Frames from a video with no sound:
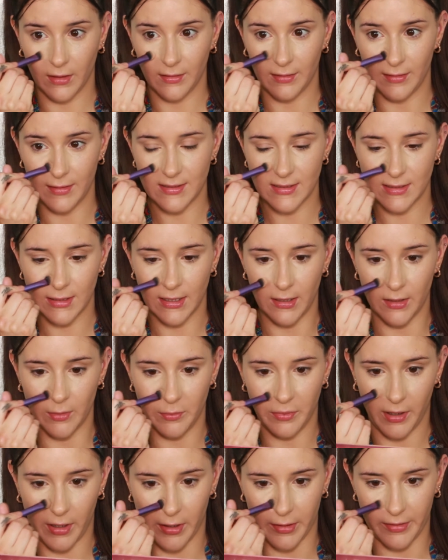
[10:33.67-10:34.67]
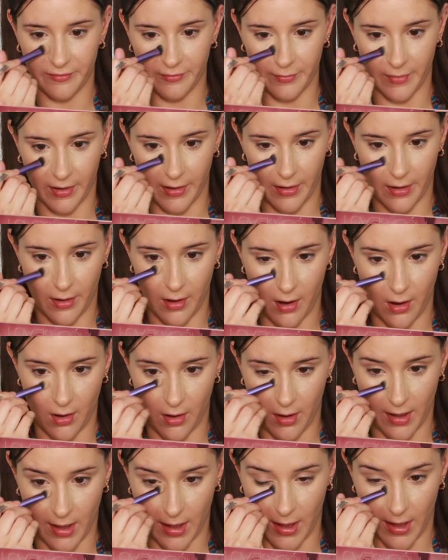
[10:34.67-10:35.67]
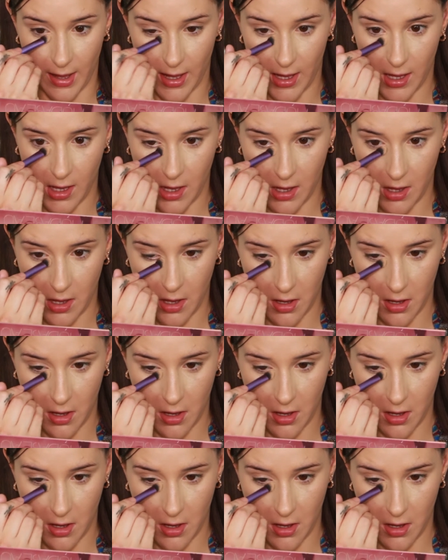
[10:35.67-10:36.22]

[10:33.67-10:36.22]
This inner part of my eye.